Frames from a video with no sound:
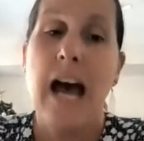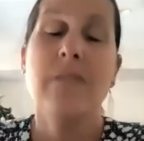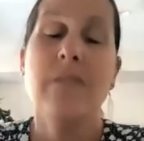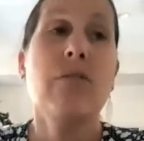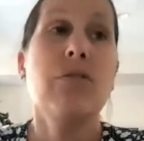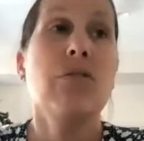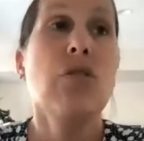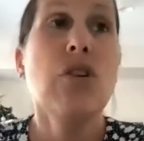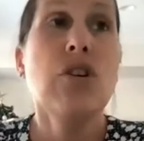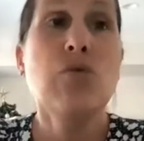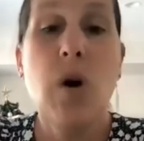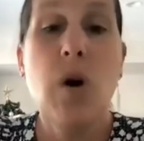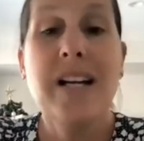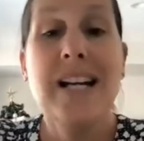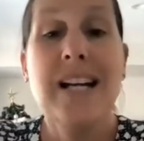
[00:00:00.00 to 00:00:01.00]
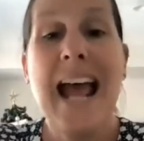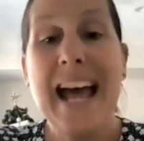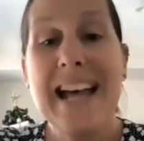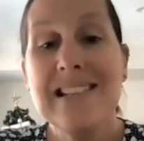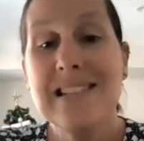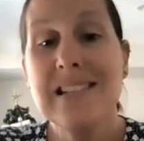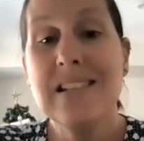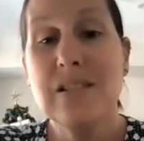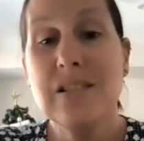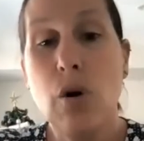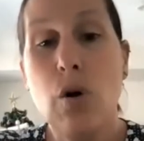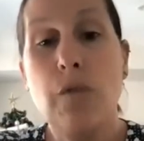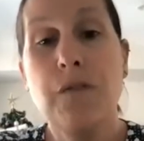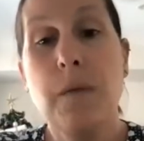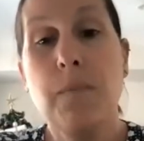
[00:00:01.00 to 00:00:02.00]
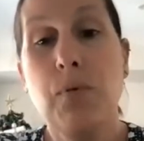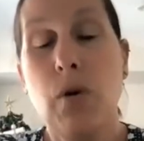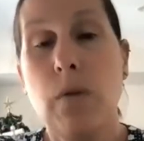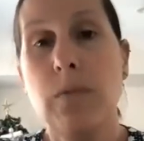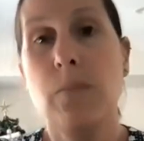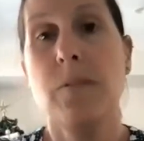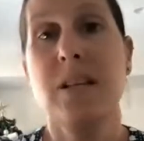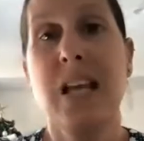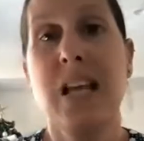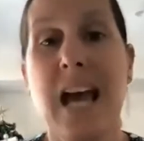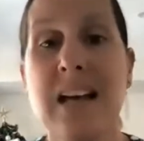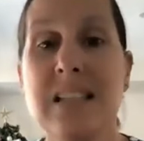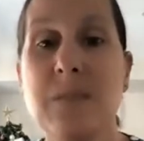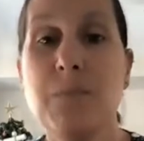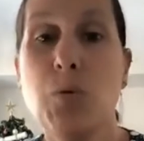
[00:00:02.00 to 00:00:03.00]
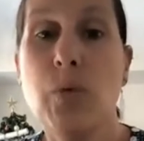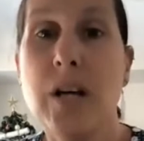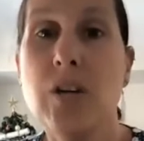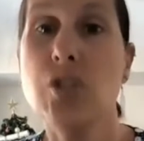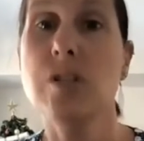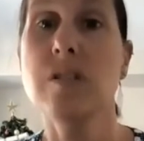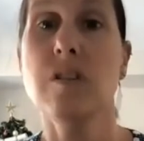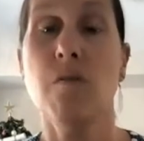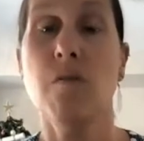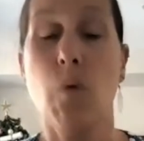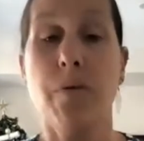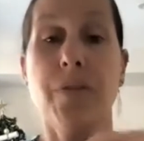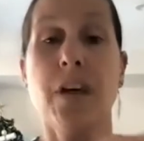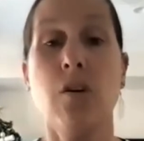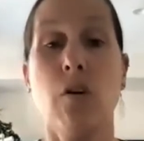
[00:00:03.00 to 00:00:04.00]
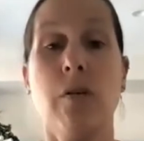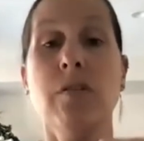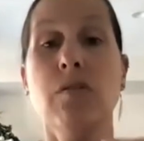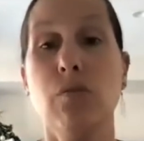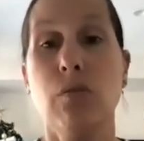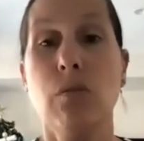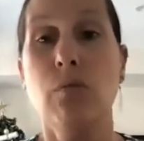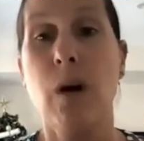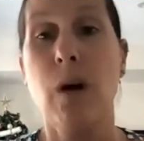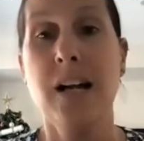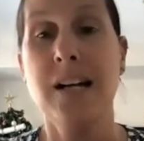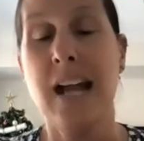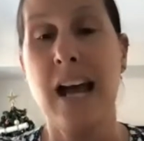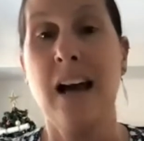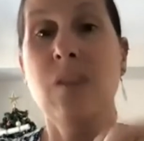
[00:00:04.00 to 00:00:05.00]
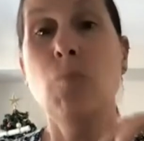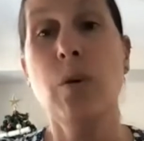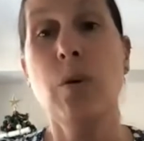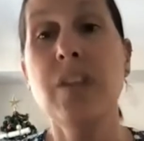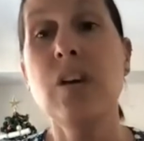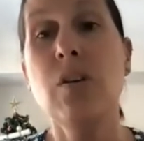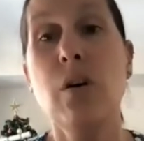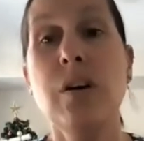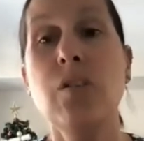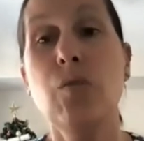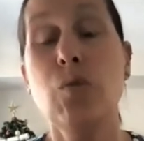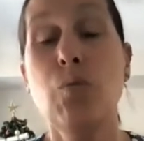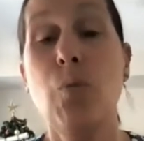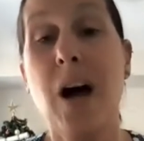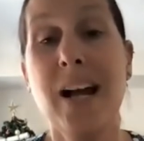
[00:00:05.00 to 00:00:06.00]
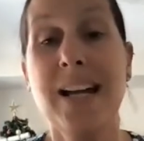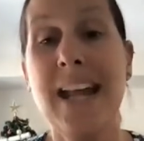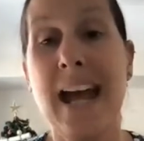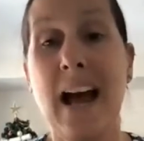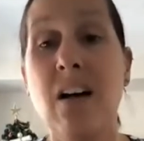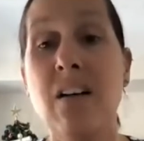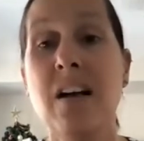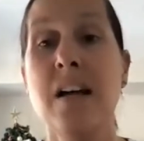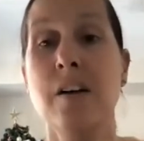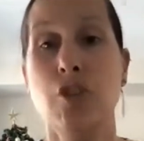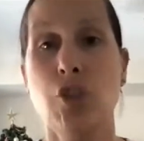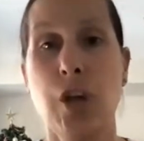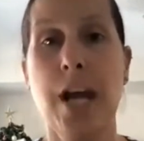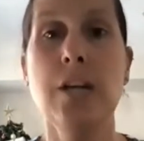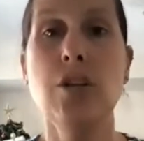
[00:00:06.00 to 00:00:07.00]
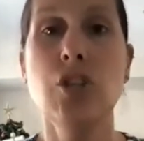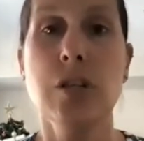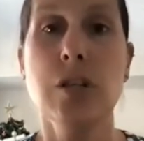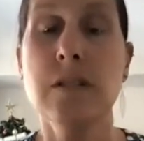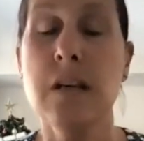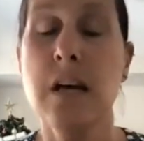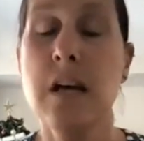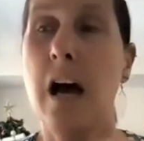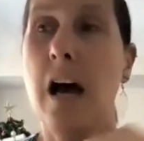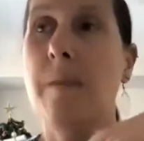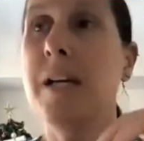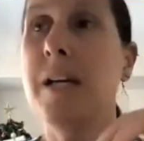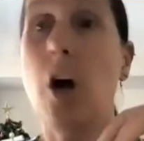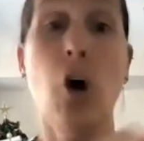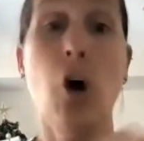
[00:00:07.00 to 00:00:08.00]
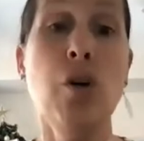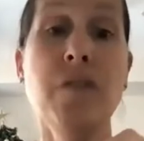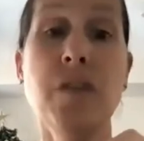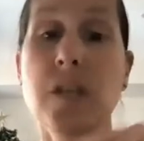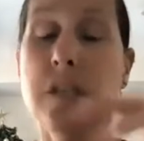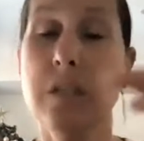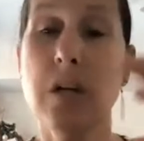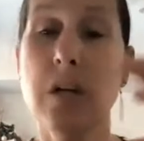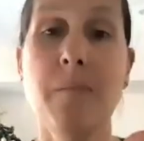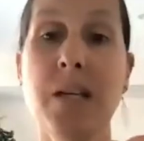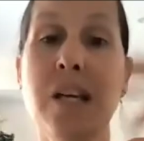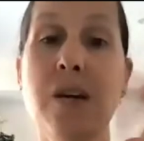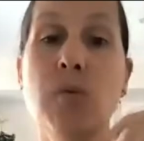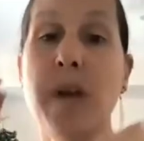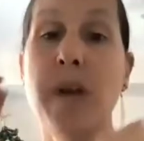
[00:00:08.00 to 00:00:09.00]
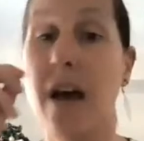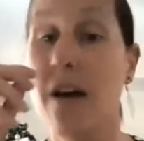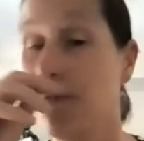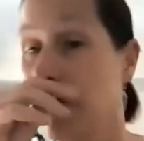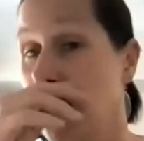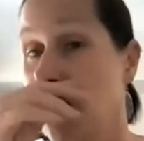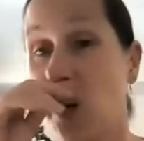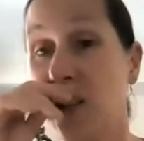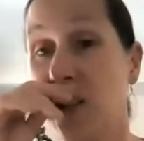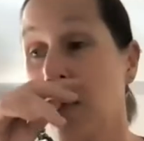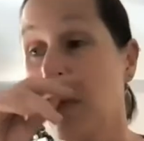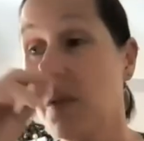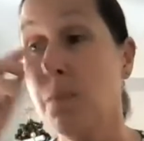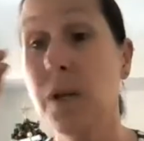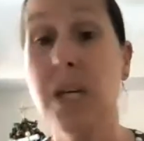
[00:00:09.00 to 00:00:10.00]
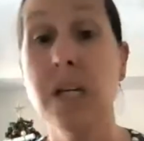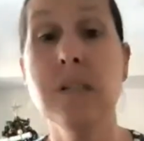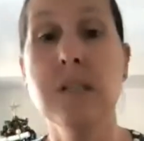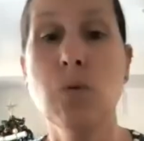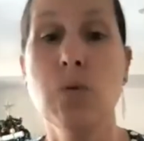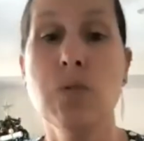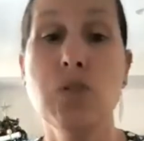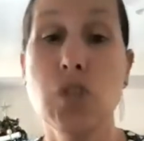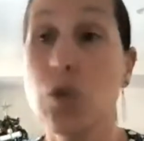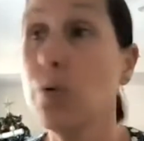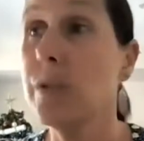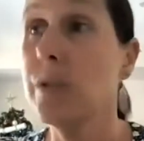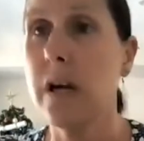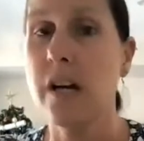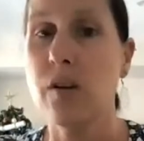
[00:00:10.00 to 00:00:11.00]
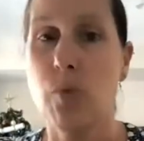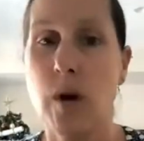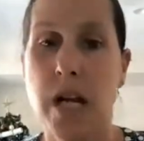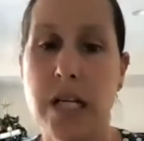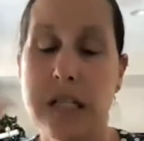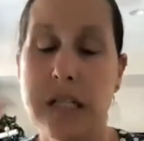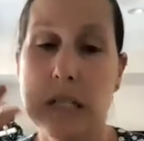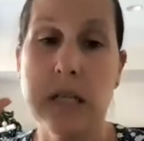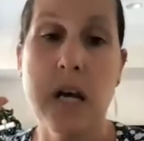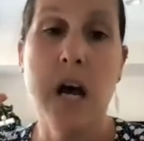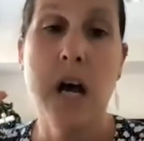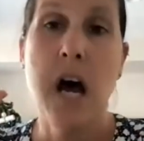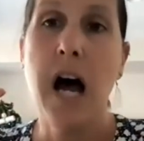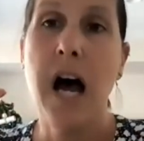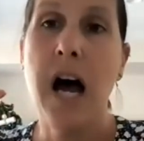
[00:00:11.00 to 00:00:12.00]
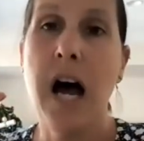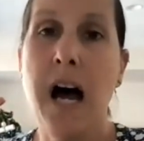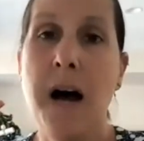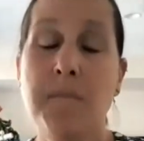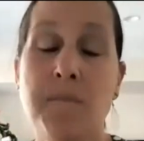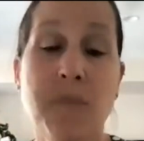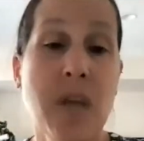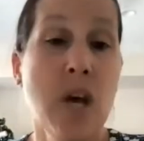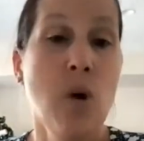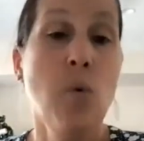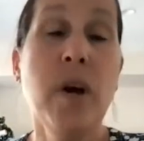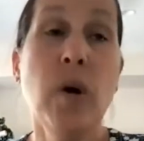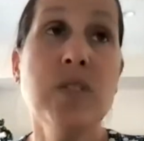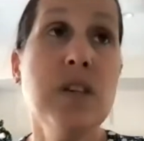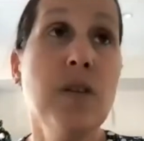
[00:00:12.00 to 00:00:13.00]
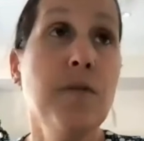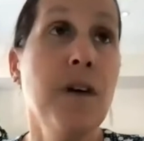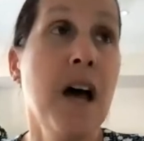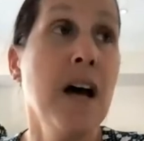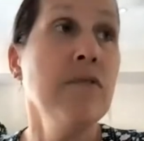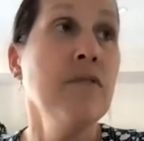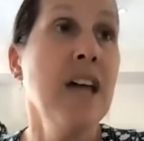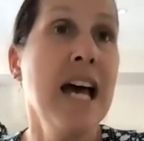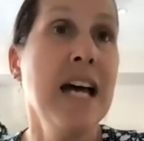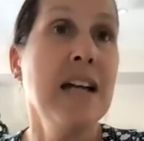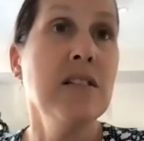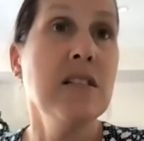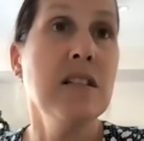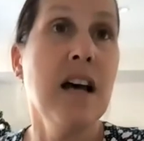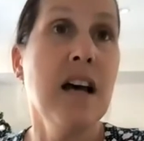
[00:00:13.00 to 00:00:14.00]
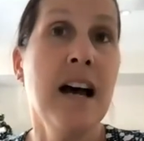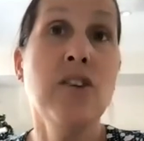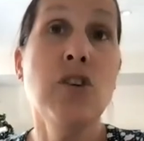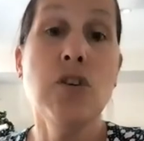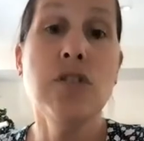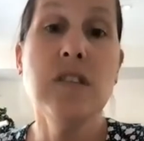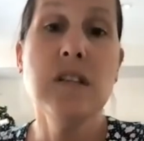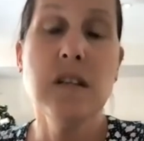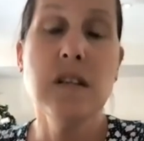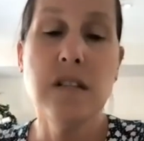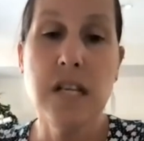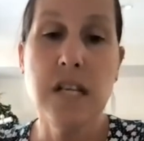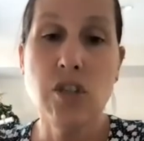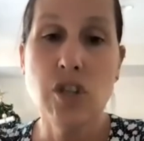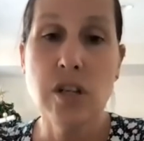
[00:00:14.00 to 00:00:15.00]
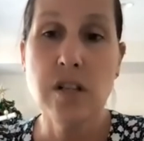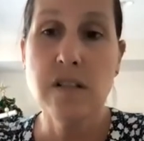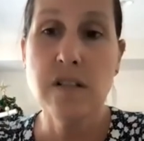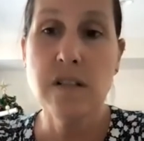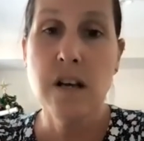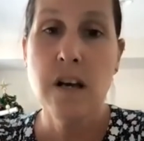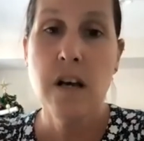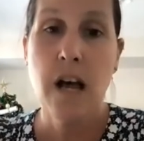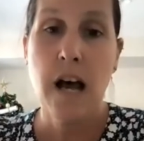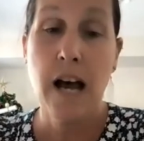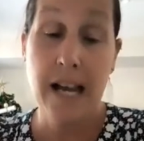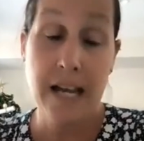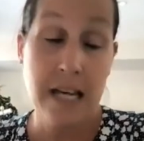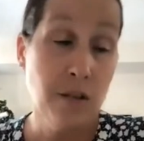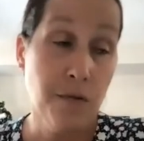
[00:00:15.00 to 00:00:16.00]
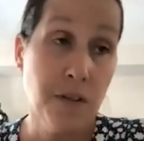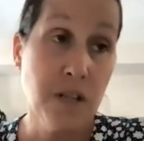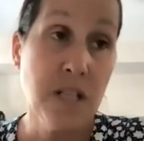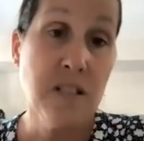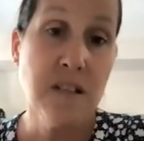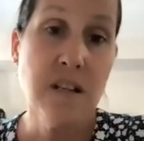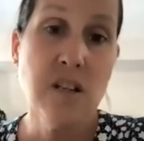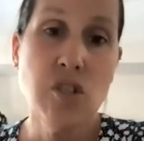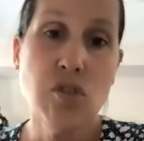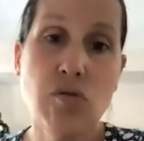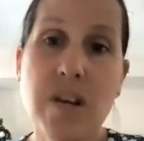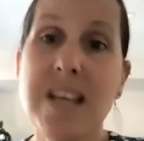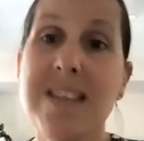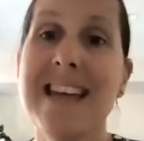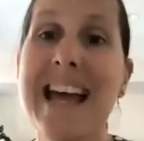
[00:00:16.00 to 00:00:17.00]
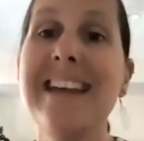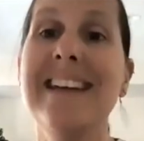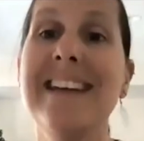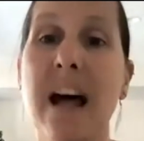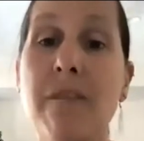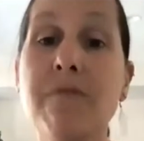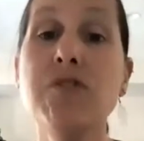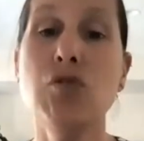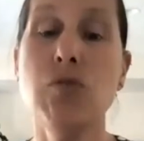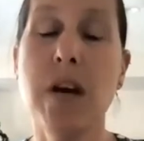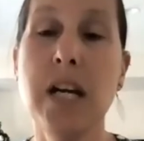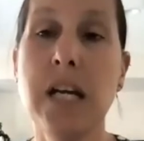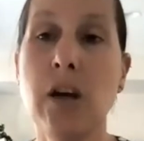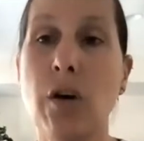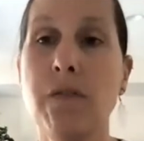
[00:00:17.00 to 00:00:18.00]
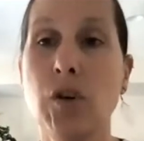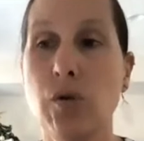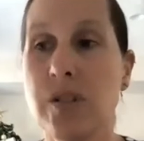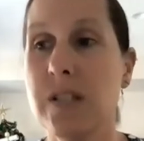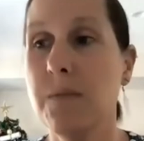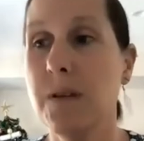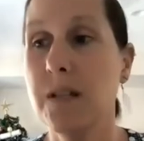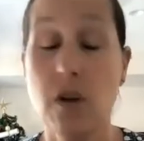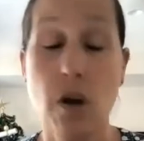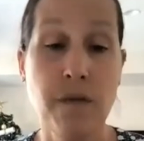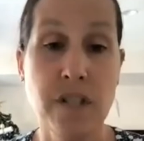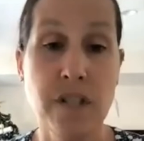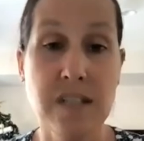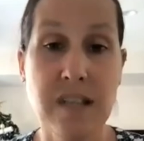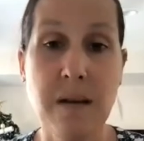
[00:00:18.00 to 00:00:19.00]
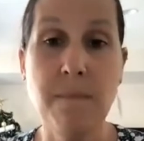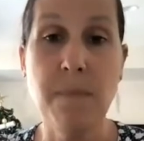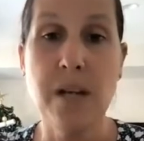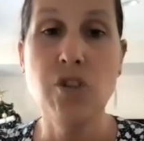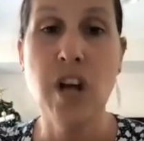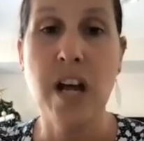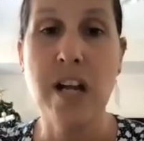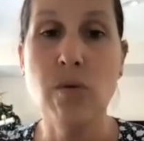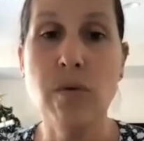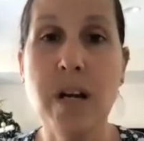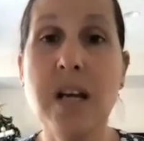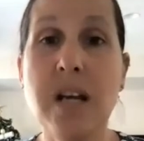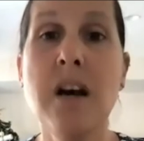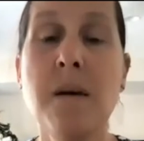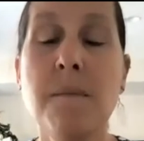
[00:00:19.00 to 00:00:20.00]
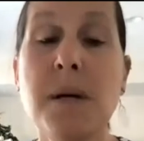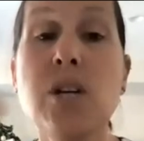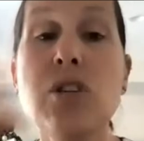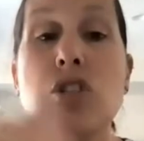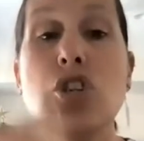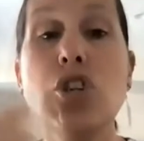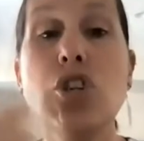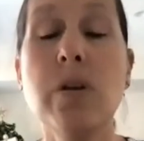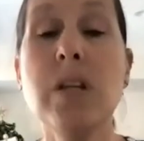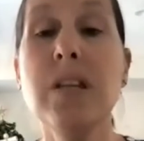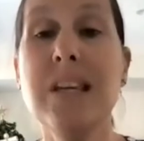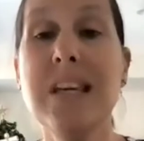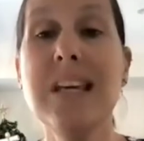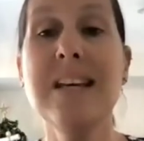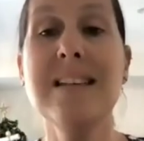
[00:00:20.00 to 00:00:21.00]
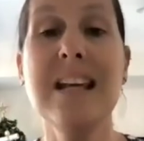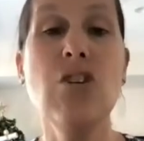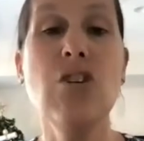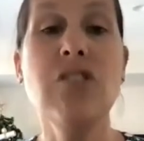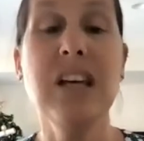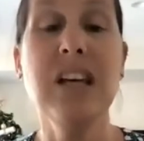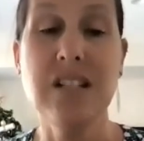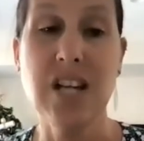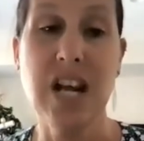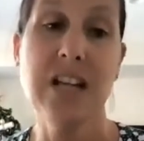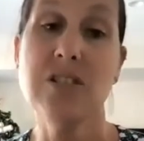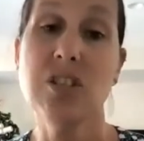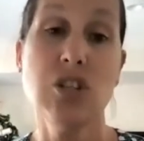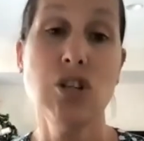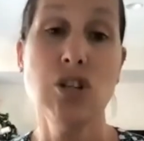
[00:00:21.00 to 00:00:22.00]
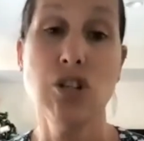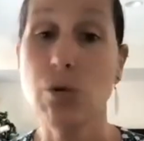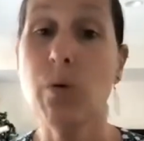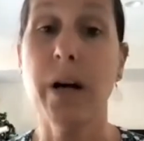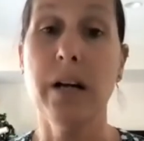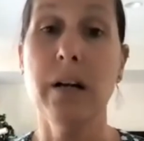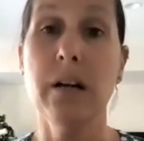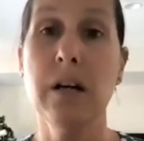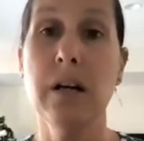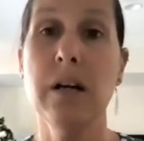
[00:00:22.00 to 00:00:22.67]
And the third one, it has to solve their problem and their aspirations of what they're going through right now. And what they're going through right now changes. I mean, over this time of year, we have, you know, some of the biggest sort of suicide rates. Um, we also found that uh, nurses and teachers, Uh, in the fitness industry, they love training over Christmas, over December and January, because during the year, they don't get a chance to do it.